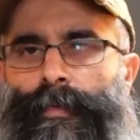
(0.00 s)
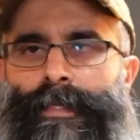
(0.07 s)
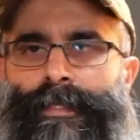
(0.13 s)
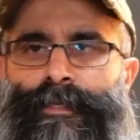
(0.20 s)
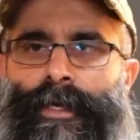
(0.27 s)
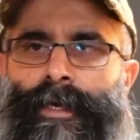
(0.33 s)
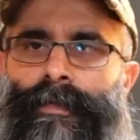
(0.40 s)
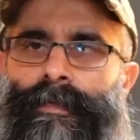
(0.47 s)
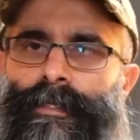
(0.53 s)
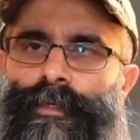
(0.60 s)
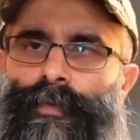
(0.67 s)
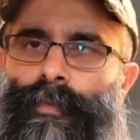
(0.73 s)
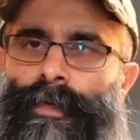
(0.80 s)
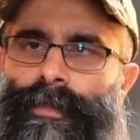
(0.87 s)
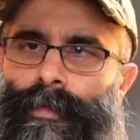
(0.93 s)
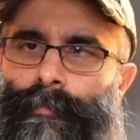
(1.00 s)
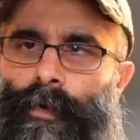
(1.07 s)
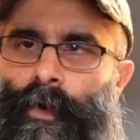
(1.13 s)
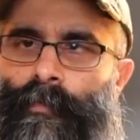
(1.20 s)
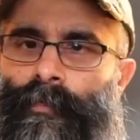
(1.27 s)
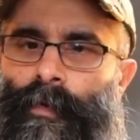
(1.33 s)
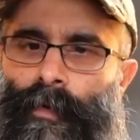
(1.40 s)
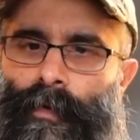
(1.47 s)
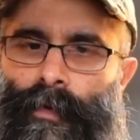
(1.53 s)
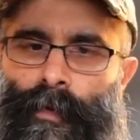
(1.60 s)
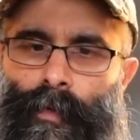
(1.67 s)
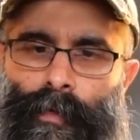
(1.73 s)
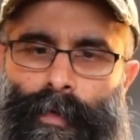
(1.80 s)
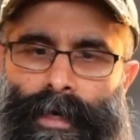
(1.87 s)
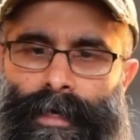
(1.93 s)
the challenge with the
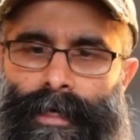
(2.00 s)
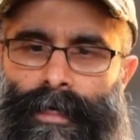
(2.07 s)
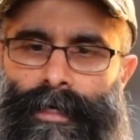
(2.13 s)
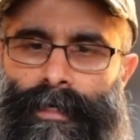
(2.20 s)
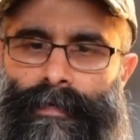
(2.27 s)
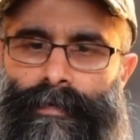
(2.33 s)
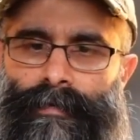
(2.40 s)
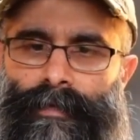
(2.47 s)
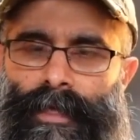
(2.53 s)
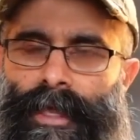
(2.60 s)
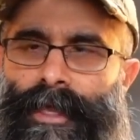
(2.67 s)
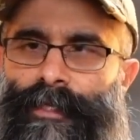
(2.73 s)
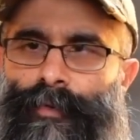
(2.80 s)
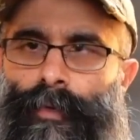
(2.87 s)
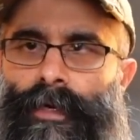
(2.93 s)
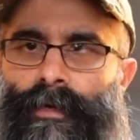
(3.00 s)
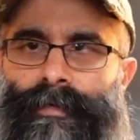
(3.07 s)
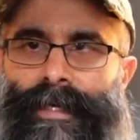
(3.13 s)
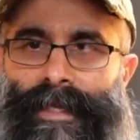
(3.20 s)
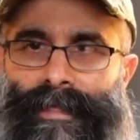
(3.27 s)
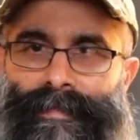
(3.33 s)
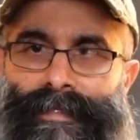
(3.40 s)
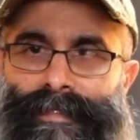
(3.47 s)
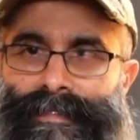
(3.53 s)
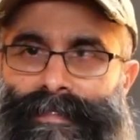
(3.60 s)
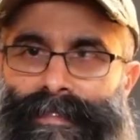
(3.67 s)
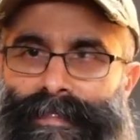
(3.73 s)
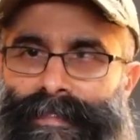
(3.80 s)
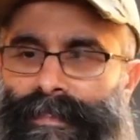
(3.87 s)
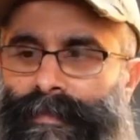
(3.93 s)
ProPhoto A12 and this
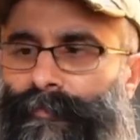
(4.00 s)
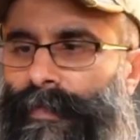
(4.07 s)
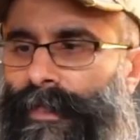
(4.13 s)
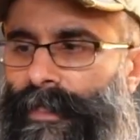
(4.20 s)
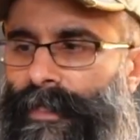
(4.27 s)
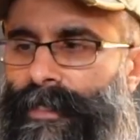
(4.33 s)
system